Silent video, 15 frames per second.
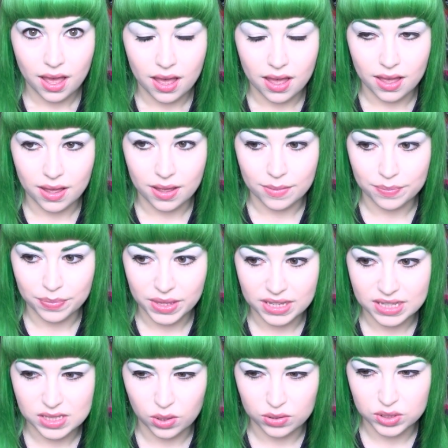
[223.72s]

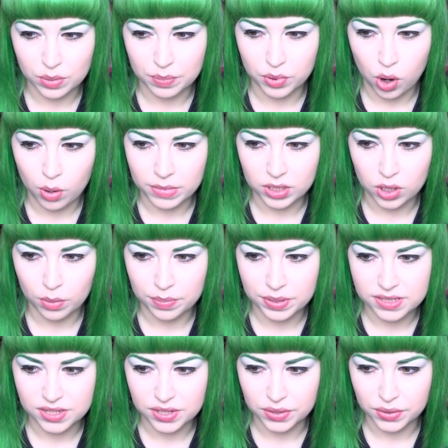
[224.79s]
He's also brought me up
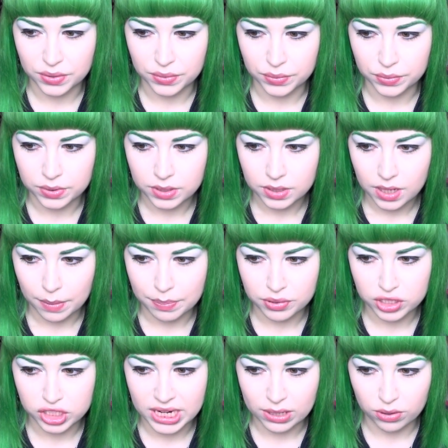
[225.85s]
to
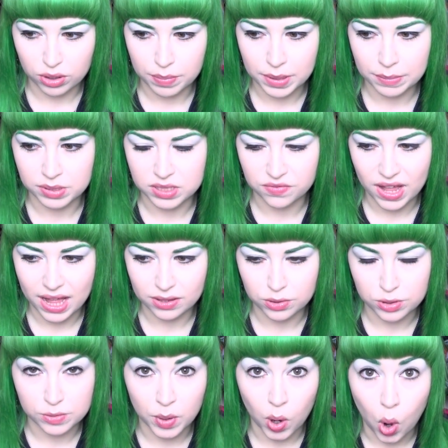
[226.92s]
appreciate other people's
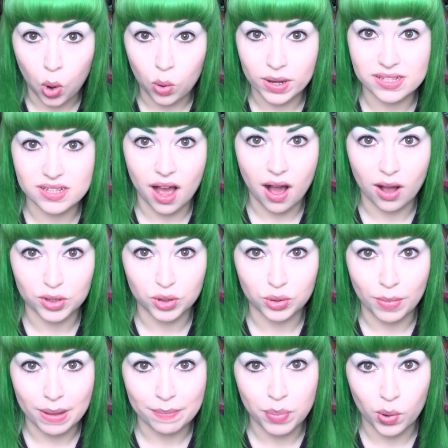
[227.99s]
values, but always
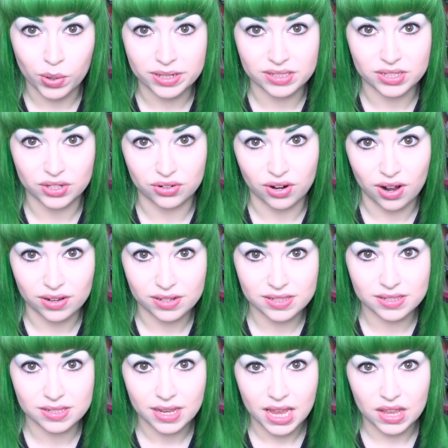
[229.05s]
argue my point
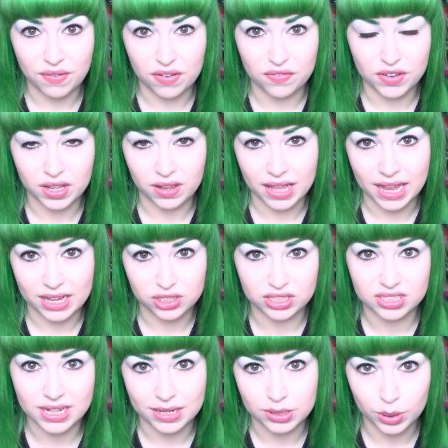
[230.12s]
across if I feel like I should
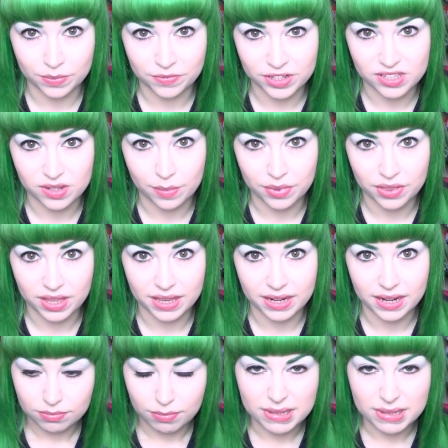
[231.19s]
stand up for something.